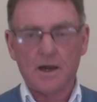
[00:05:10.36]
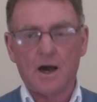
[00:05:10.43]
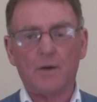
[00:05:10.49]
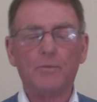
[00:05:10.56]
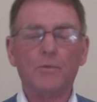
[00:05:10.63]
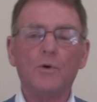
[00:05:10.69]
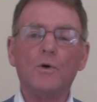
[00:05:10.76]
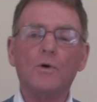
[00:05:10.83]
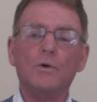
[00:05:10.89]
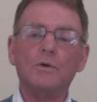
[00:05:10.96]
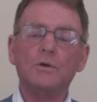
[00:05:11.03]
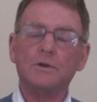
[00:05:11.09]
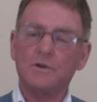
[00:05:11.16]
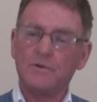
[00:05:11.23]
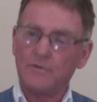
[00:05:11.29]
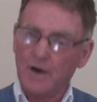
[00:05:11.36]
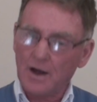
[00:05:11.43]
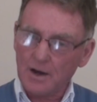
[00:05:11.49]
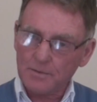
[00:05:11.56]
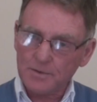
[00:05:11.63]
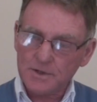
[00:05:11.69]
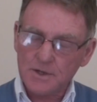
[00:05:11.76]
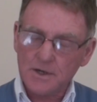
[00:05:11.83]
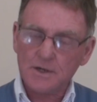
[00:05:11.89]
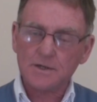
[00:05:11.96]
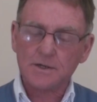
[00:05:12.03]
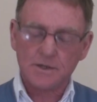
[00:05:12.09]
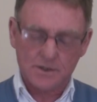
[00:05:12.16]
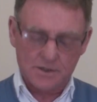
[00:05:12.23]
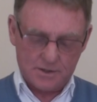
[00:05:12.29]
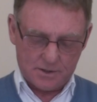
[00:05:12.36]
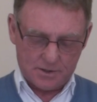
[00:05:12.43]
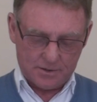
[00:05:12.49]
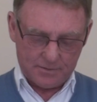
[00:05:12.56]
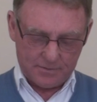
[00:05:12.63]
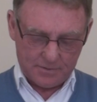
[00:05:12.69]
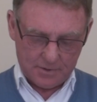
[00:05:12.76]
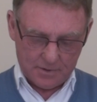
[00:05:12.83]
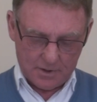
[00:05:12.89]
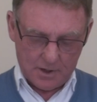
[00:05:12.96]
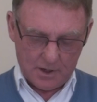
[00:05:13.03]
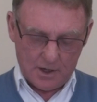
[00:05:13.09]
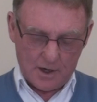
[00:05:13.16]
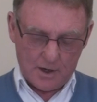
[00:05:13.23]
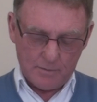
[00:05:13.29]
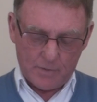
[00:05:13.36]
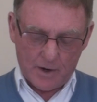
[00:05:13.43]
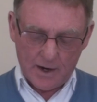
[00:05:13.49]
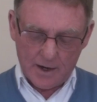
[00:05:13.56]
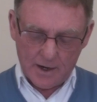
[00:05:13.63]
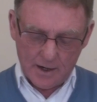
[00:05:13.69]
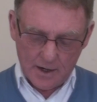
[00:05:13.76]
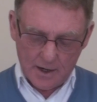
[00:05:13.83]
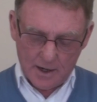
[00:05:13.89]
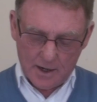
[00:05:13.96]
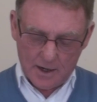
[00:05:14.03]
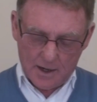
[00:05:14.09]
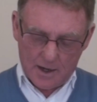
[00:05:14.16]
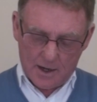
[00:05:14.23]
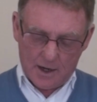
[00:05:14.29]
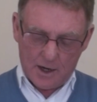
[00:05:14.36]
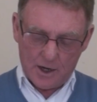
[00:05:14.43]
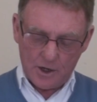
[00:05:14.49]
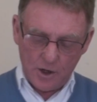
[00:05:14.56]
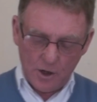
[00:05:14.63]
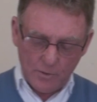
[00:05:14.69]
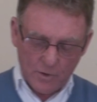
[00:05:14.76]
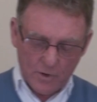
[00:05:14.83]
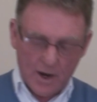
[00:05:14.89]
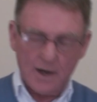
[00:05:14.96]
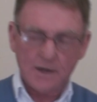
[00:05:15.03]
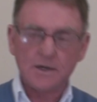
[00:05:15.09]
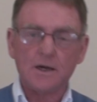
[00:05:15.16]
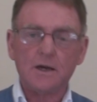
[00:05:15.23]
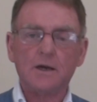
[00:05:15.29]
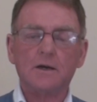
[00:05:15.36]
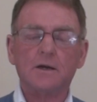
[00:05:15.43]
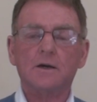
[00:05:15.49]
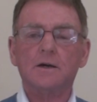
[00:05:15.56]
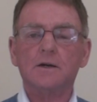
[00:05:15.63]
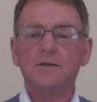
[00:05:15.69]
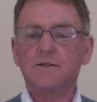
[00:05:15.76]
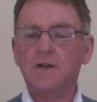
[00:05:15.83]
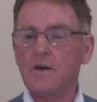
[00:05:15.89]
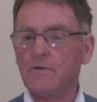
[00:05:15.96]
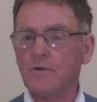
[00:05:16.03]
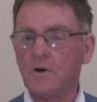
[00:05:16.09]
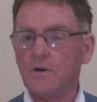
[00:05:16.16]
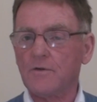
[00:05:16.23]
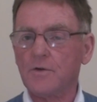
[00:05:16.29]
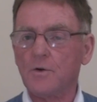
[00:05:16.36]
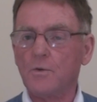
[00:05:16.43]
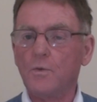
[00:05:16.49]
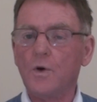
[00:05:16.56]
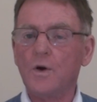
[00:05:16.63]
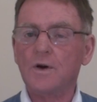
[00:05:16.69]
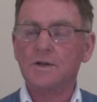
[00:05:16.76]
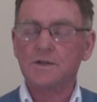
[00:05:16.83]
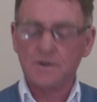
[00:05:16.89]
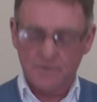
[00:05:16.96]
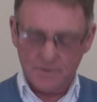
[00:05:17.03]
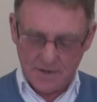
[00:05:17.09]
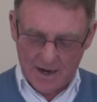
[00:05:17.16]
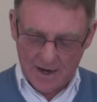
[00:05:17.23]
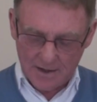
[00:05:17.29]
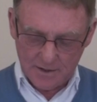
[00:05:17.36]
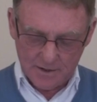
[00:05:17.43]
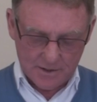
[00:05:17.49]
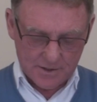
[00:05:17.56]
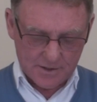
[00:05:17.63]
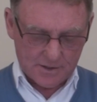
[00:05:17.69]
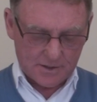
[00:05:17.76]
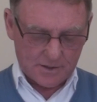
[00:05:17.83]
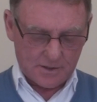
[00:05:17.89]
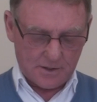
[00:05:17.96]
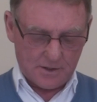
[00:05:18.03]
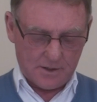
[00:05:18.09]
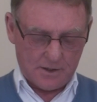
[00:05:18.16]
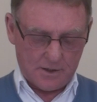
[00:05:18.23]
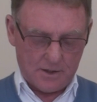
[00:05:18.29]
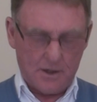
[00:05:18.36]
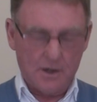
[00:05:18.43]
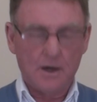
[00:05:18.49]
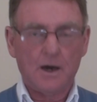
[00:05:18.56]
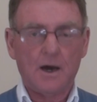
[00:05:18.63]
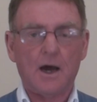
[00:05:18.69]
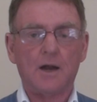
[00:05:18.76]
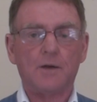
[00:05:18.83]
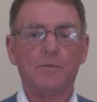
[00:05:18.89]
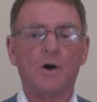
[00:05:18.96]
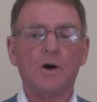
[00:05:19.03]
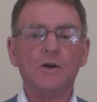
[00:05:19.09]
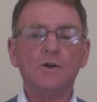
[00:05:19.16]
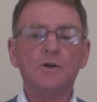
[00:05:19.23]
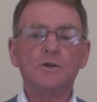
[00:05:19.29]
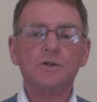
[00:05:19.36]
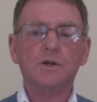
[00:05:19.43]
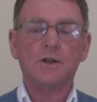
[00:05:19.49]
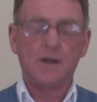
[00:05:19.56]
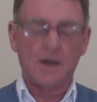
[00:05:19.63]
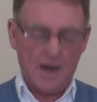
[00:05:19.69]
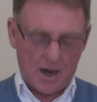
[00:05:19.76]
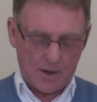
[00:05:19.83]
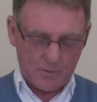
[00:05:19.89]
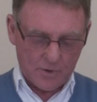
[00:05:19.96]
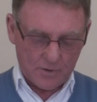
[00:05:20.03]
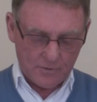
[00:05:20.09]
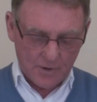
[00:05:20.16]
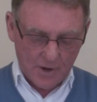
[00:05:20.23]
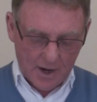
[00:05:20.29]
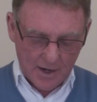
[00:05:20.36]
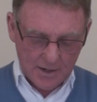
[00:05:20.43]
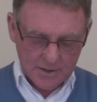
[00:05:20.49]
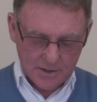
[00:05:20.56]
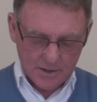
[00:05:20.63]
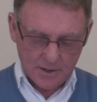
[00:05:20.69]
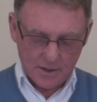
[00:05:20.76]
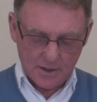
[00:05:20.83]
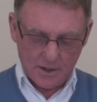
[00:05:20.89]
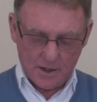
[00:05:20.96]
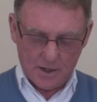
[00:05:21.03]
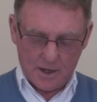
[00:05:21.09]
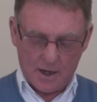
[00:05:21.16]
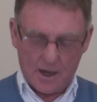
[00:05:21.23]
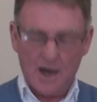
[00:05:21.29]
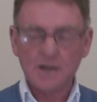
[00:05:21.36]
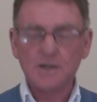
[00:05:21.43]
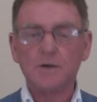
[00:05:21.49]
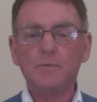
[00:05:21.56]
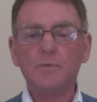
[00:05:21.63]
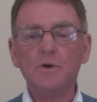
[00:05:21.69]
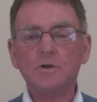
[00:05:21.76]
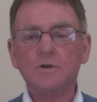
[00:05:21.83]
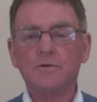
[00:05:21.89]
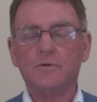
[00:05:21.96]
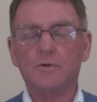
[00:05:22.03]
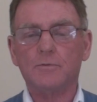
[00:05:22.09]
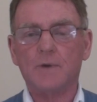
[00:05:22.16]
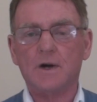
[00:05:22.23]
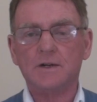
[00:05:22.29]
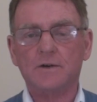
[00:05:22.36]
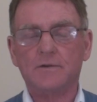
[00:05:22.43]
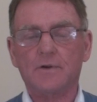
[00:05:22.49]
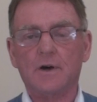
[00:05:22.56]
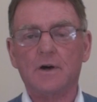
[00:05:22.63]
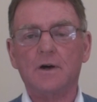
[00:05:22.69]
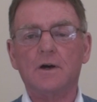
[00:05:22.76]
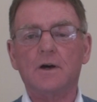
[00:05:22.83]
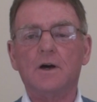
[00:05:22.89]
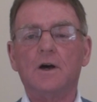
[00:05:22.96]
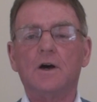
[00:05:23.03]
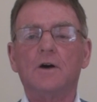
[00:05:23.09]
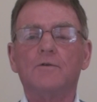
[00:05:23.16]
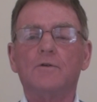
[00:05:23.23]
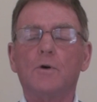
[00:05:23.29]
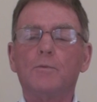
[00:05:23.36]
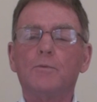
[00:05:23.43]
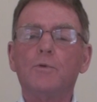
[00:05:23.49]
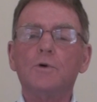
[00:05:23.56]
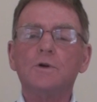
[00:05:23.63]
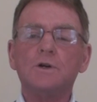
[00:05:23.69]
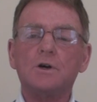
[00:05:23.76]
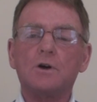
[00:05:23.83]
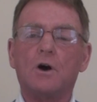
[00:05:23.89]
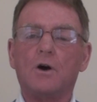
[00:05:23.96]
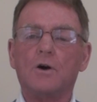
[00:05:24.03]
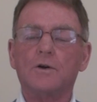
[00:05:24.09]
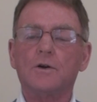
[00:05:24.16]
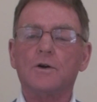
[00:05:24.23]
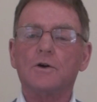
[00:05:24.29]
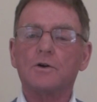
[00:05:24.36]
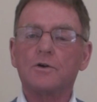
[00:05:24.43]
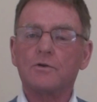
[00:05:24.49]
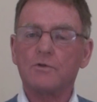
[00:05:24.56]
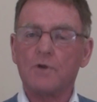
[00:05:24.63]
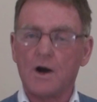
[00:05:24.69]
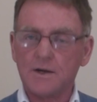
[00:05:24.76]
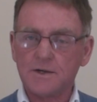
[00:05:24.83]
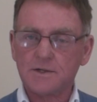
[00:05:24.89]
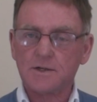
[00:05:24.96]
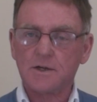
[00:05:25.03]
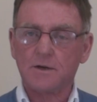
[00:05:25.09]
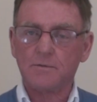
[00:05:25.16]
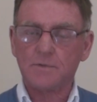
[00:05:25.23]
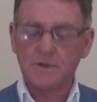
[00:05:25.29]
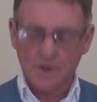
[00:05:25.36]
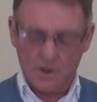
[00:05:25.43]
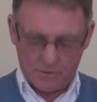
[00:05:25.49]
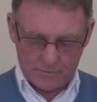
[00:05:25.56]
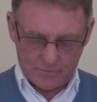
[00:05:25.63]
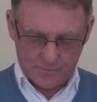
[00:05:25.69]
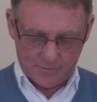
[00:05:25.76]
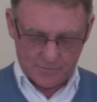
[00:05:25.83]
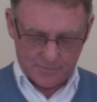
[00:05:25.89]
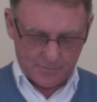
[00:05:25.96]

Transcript: Now Paul develops this by enumerating several of the works of darkness and by using the armour of light as a beautiful metaphor for putting on Christ himself.